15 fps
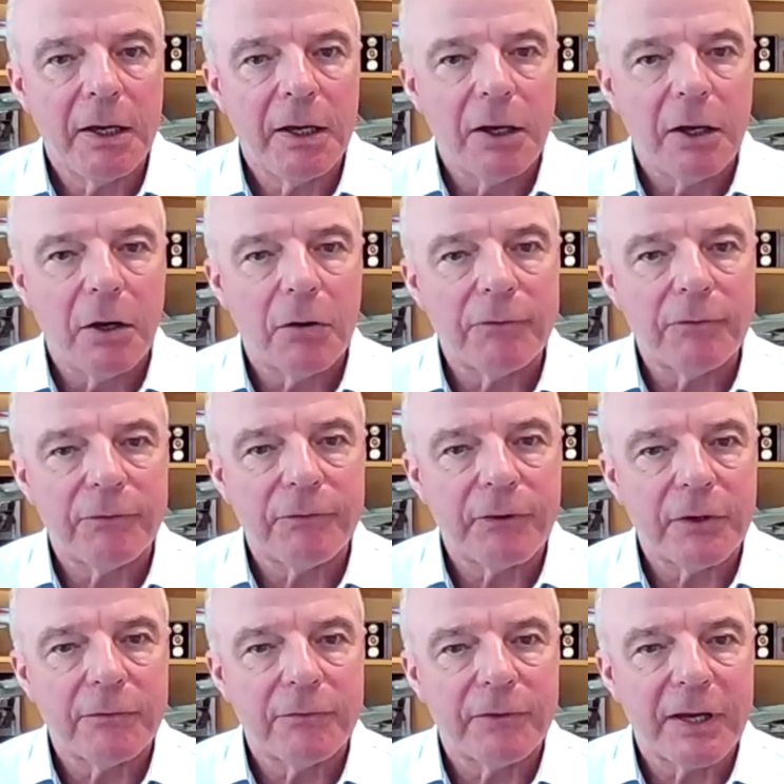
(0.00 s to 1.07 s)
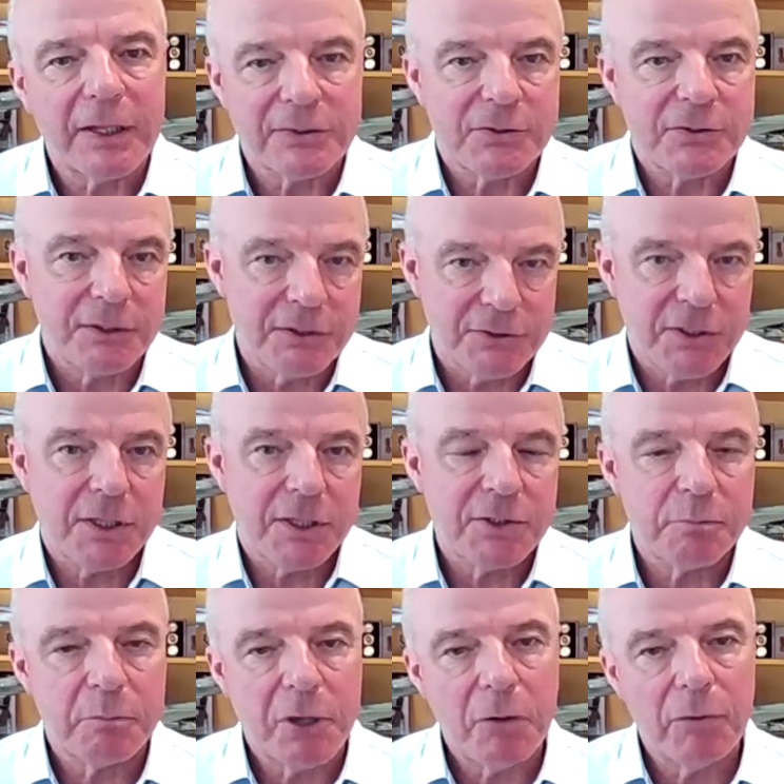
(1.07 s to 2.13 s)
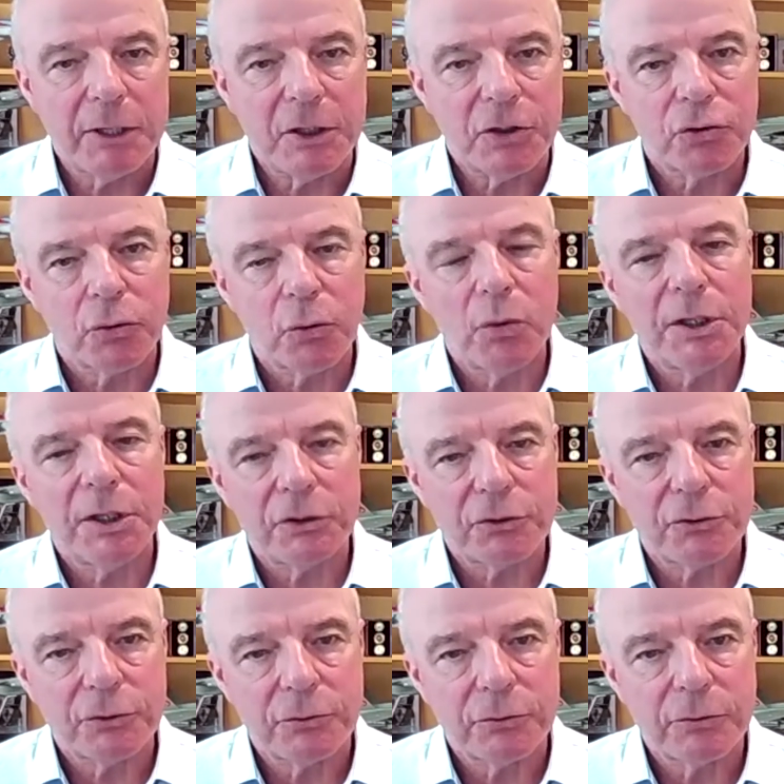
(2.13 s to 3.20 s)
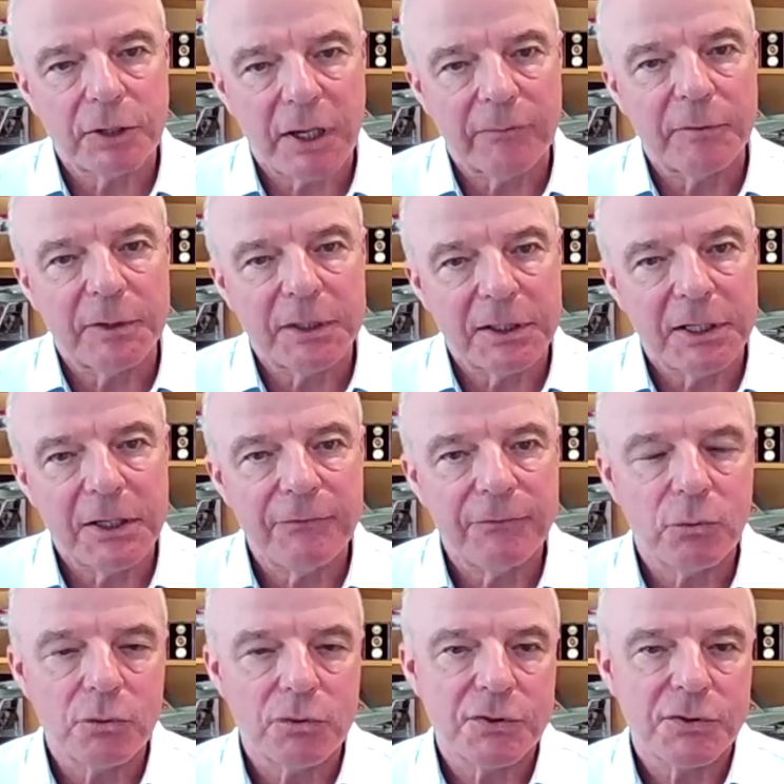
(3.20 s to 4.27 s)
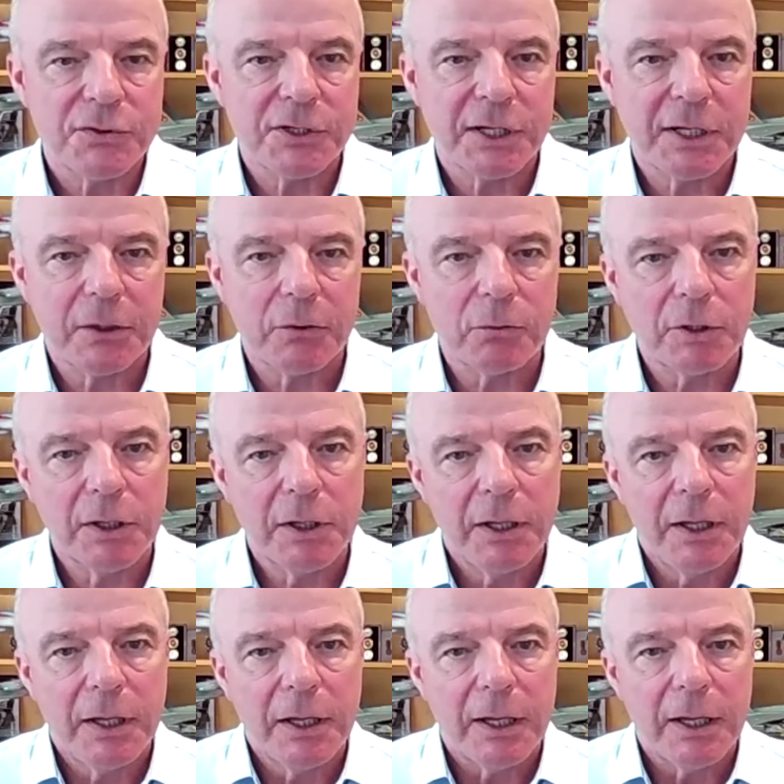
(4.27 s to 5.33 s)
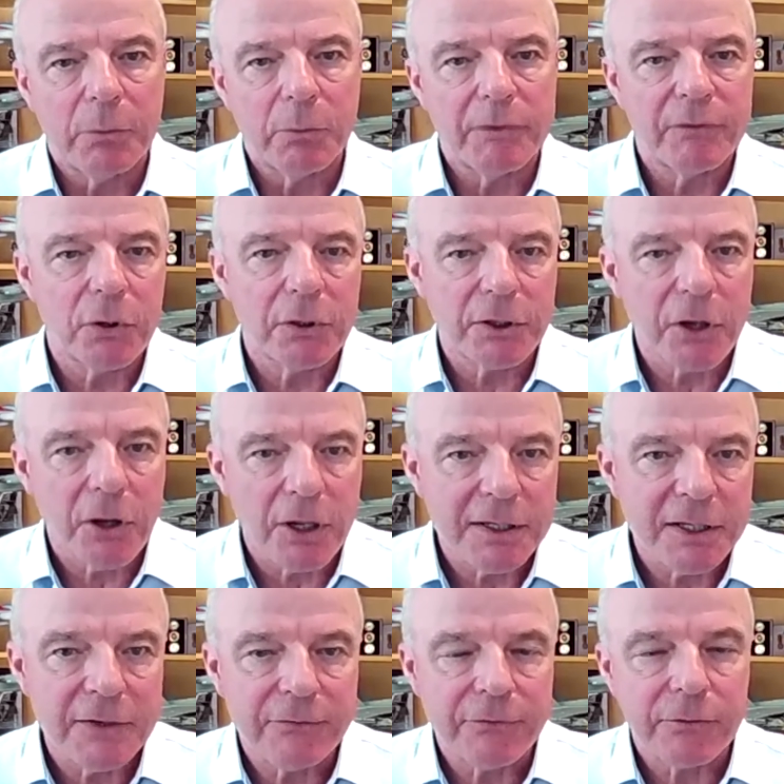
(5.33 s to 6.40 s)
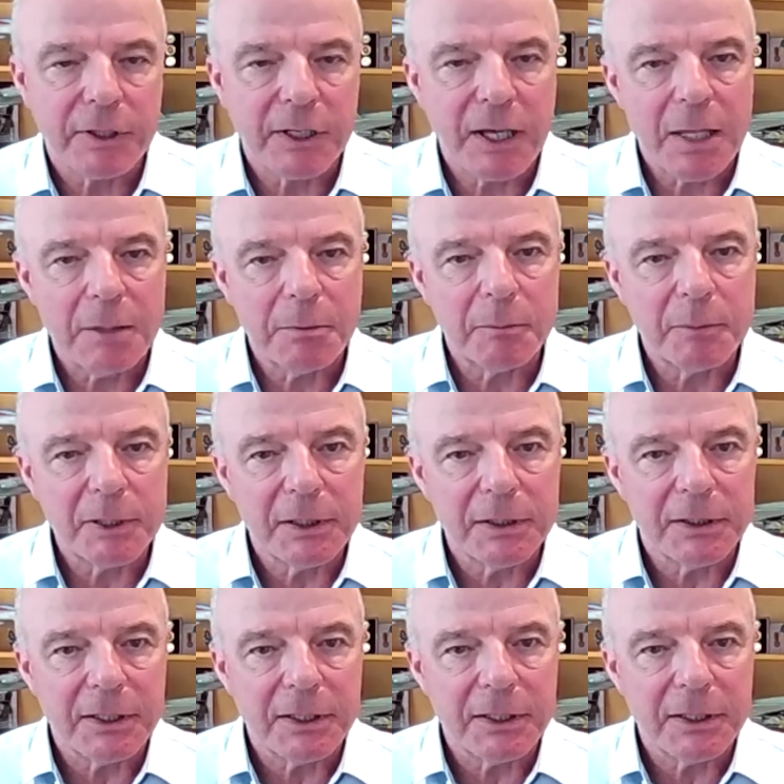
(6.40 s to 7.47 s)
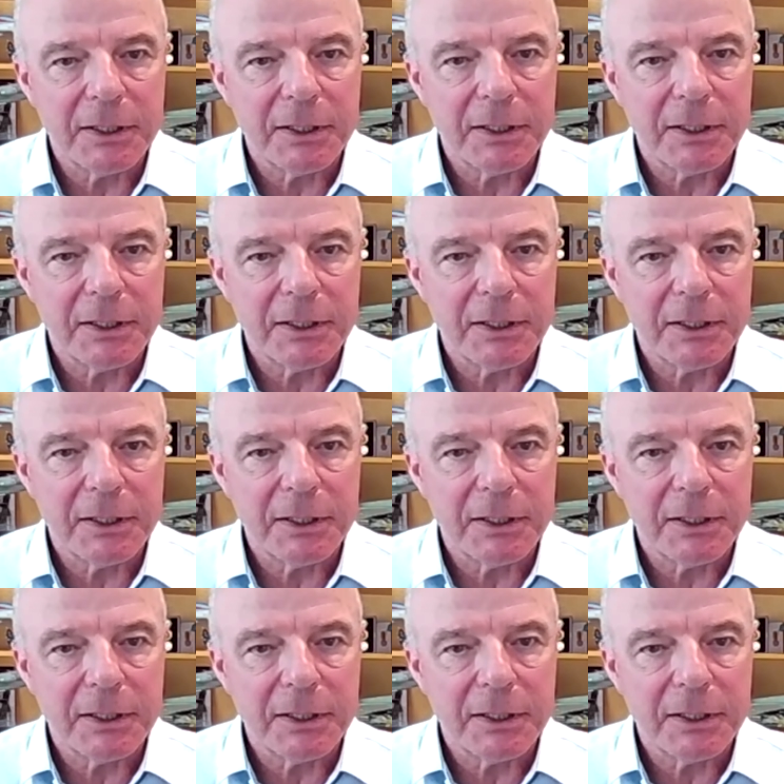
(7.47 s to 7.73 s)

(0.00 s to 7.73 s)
of us, in this case Boeing, talking to government and Air Force and saying, look, we've got an idea for a capability.